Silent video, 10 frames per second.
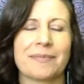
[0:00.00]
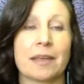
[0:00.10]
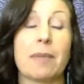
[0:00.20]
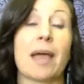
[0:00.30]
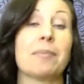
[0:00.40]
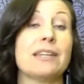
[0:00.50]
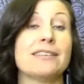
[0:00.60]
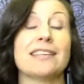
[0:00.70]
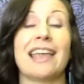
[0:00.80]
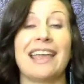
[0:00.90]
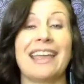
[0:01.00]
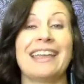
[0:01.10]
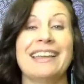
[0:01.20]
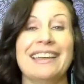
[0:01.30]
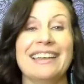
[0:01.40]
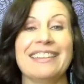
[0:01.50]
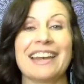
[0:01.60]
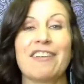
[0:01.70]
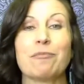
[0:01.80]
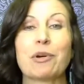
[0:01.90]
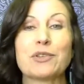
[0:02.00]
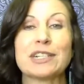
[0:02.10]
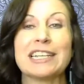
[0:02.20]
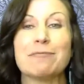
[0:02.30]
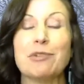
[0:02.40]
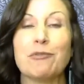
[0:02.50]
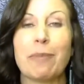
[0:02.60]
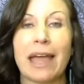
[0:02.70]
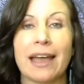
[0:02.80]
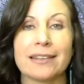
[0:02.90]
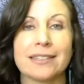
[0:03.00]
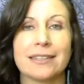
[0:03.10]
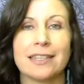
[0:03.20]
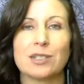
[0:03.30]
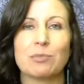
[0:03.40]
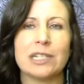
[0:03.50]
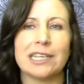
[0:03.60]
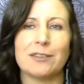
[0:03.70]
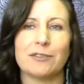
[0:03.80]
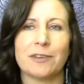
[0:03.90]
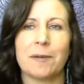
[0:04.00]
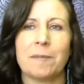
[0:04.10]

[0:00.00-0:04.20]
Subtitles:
I'm happy to say that I've personally moved past this belief.